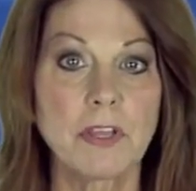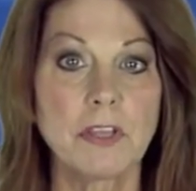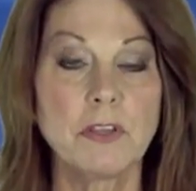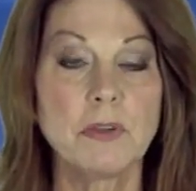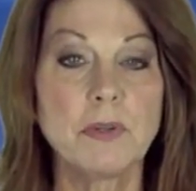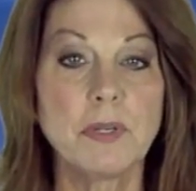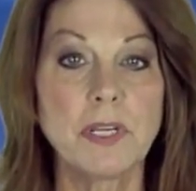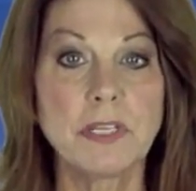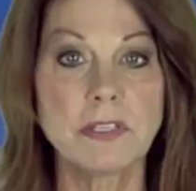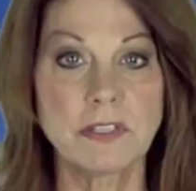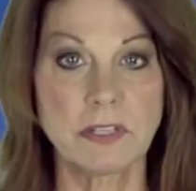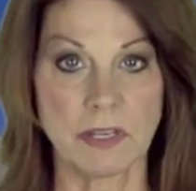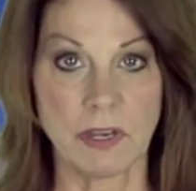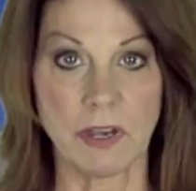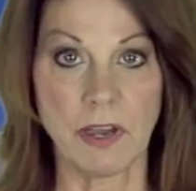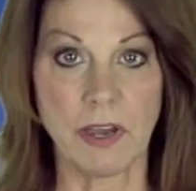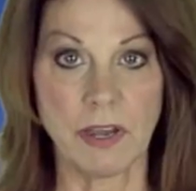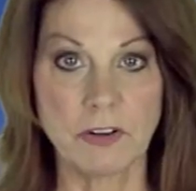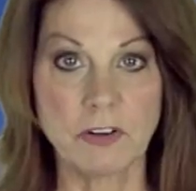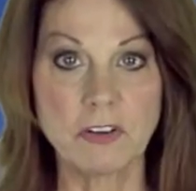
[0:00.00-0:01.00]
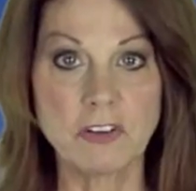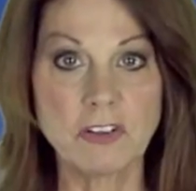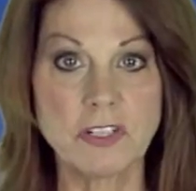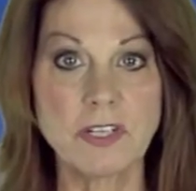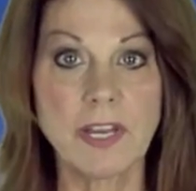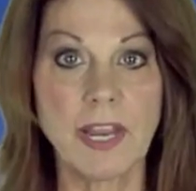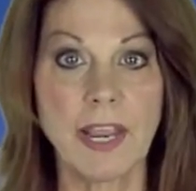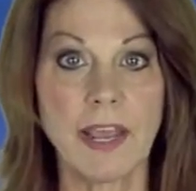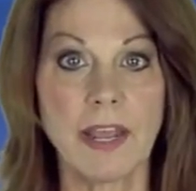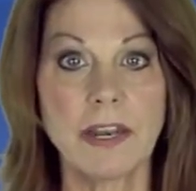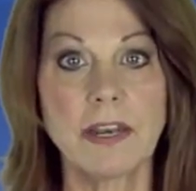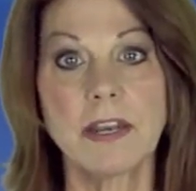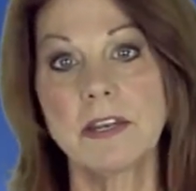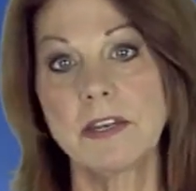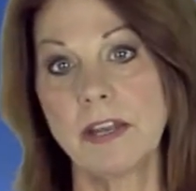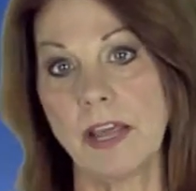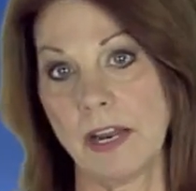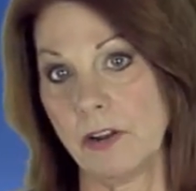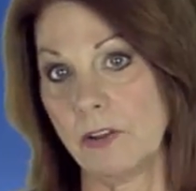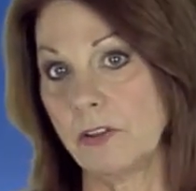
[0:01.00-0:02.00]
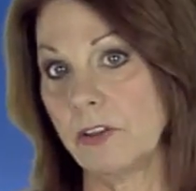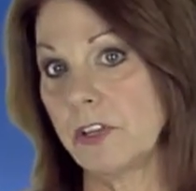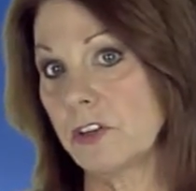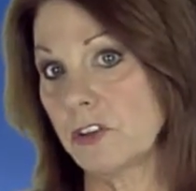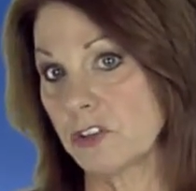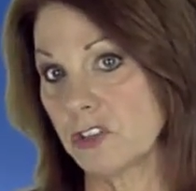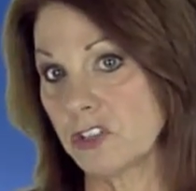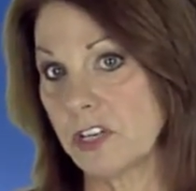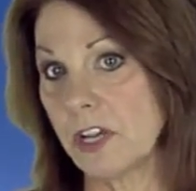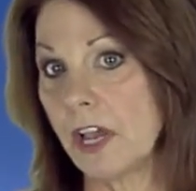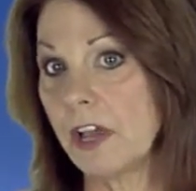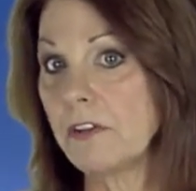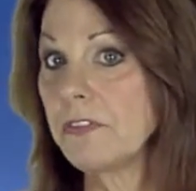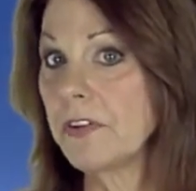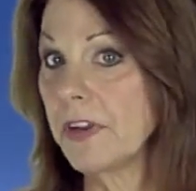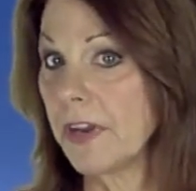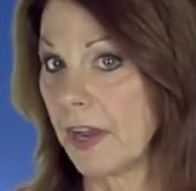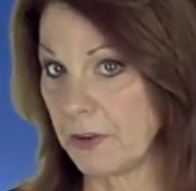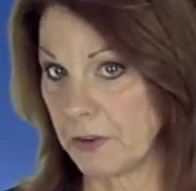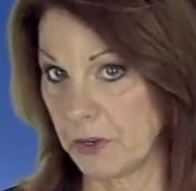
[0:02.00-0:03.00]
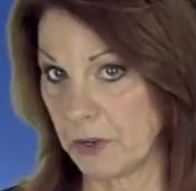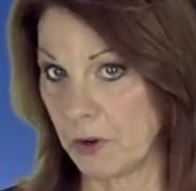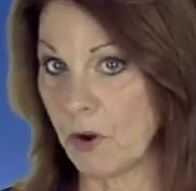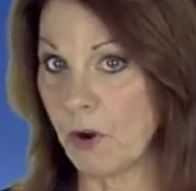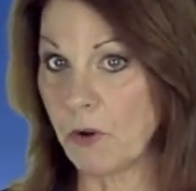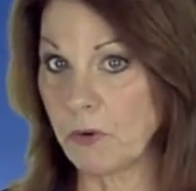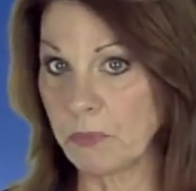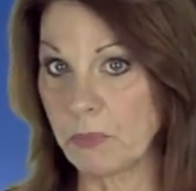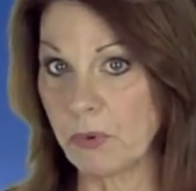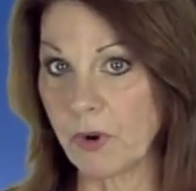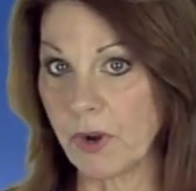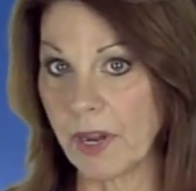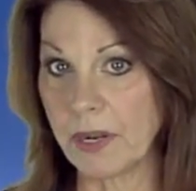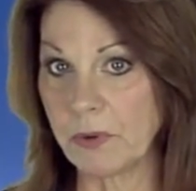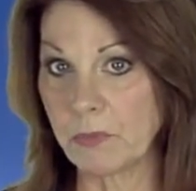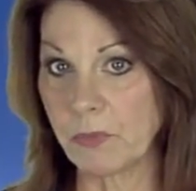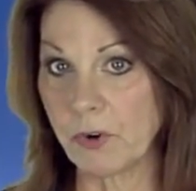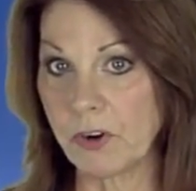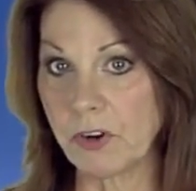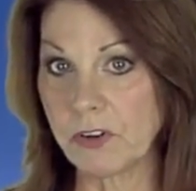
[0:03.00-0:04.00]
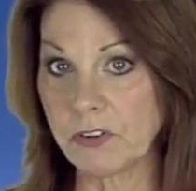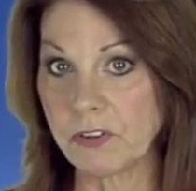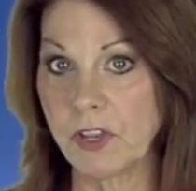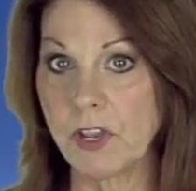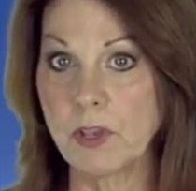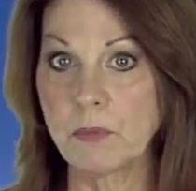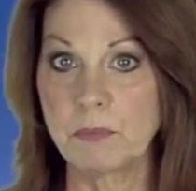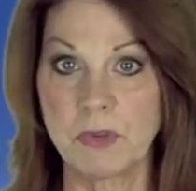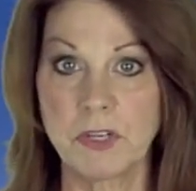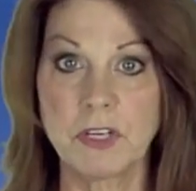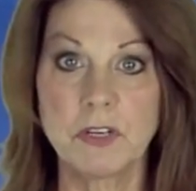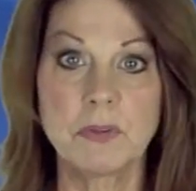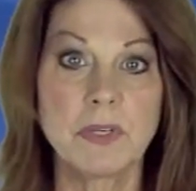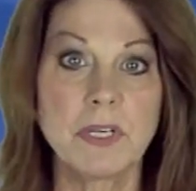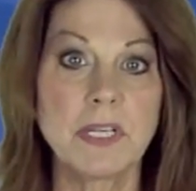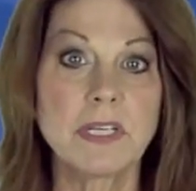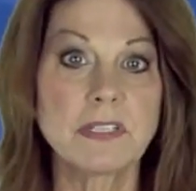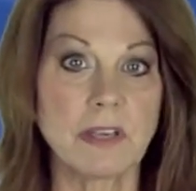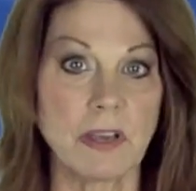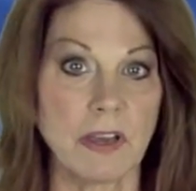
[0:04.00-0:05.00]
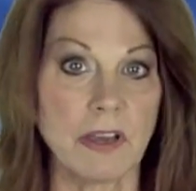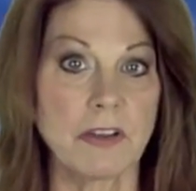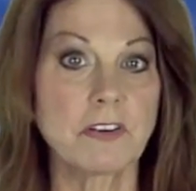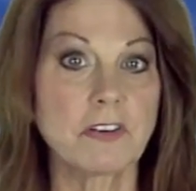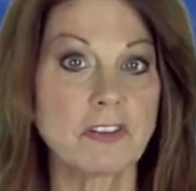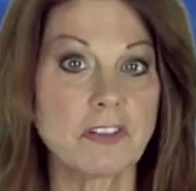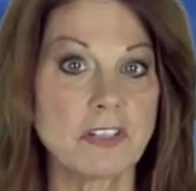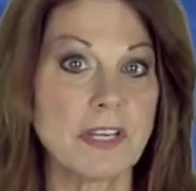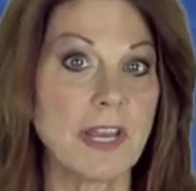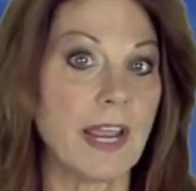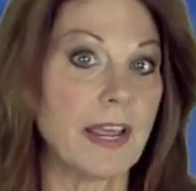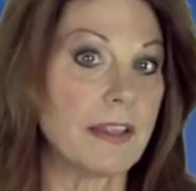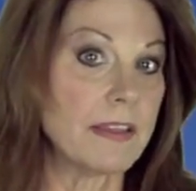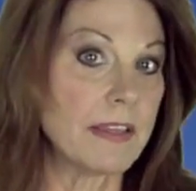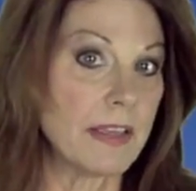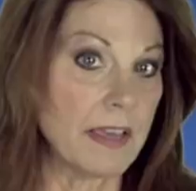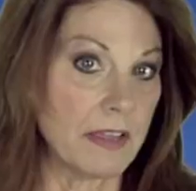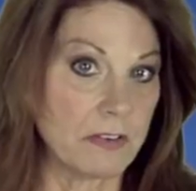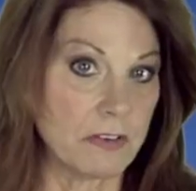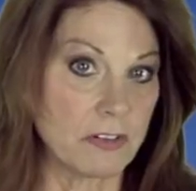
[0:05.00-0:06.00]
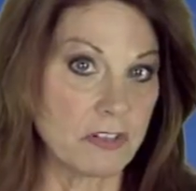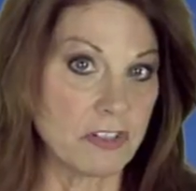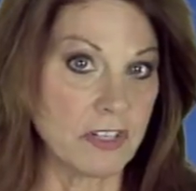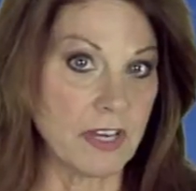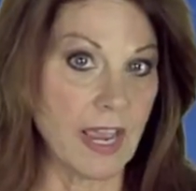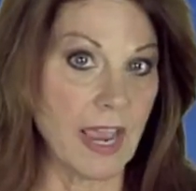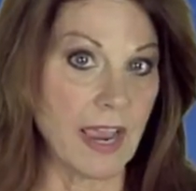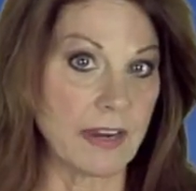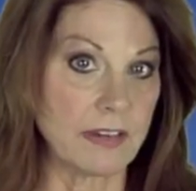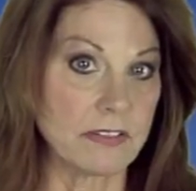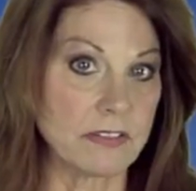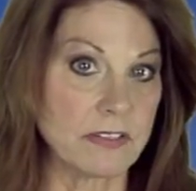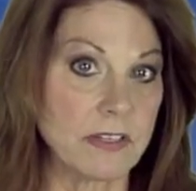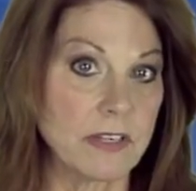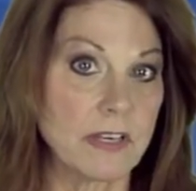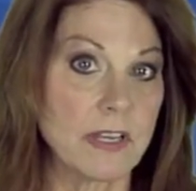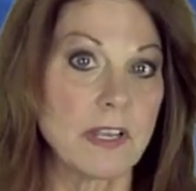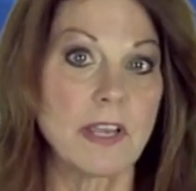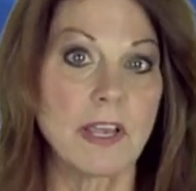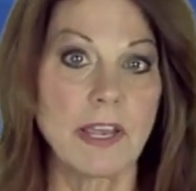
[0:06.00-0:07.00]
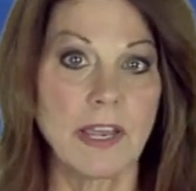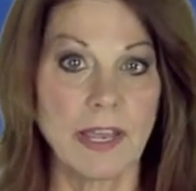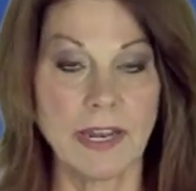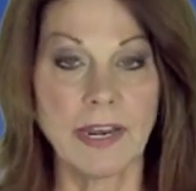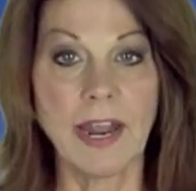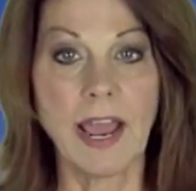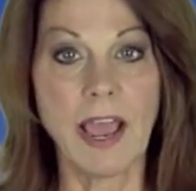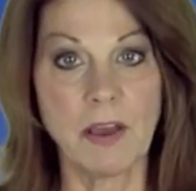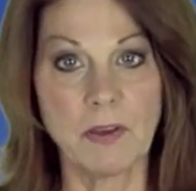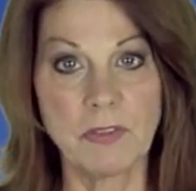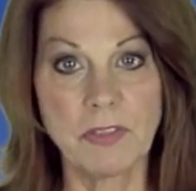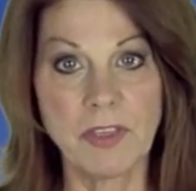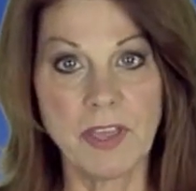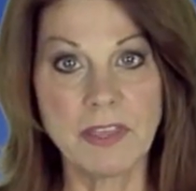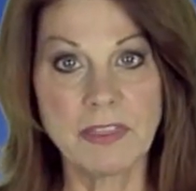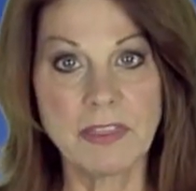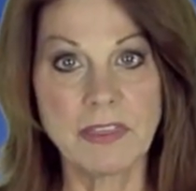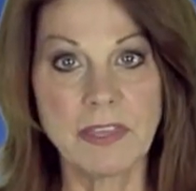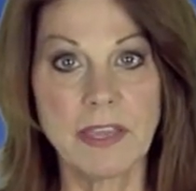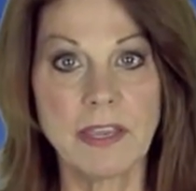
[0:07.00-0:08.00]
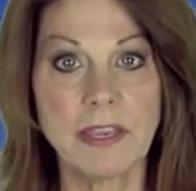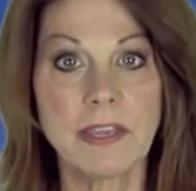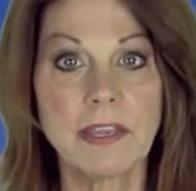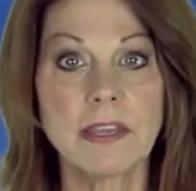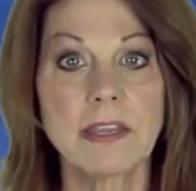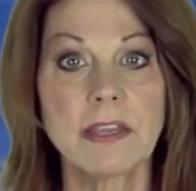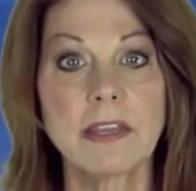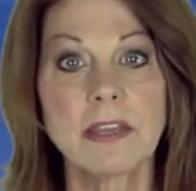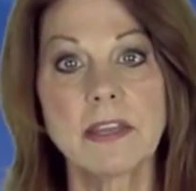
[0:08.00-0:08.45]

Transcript: you need to understand not only yourself and how your own brain works, but you need to understand the other sex and how they think